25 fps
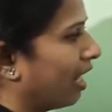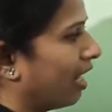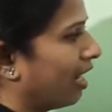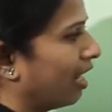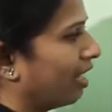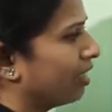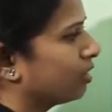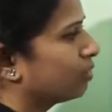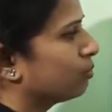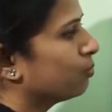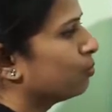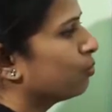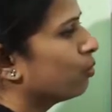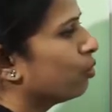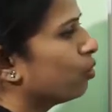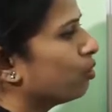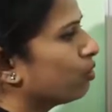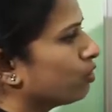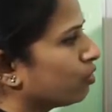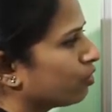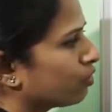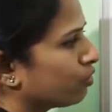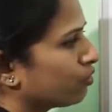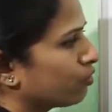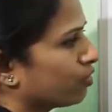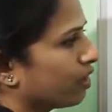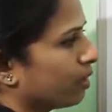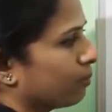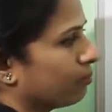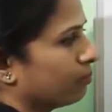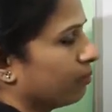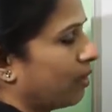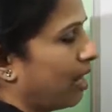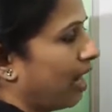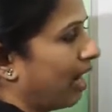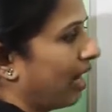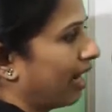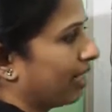as most of
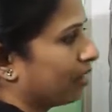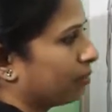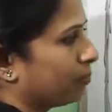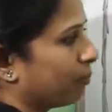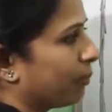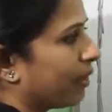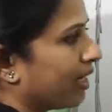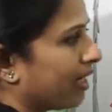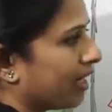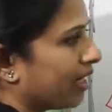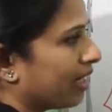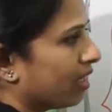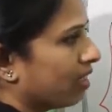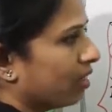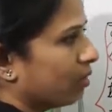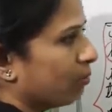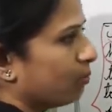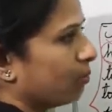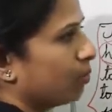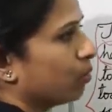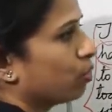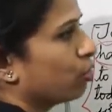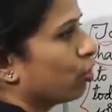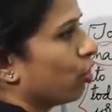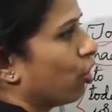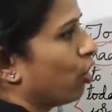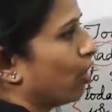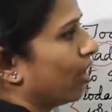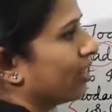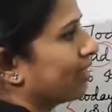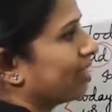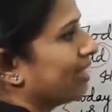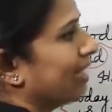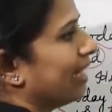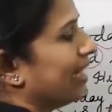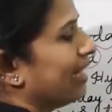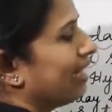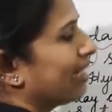them had been put
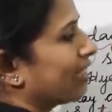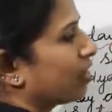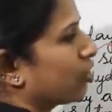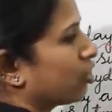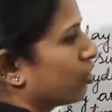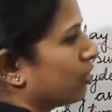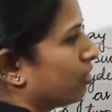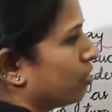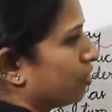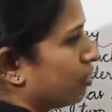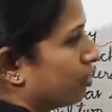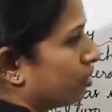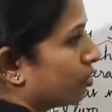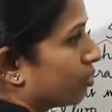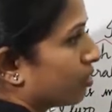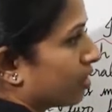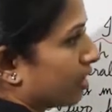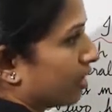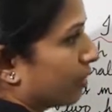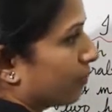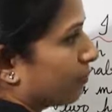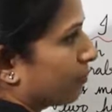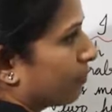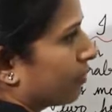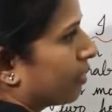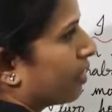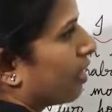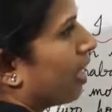on election duty.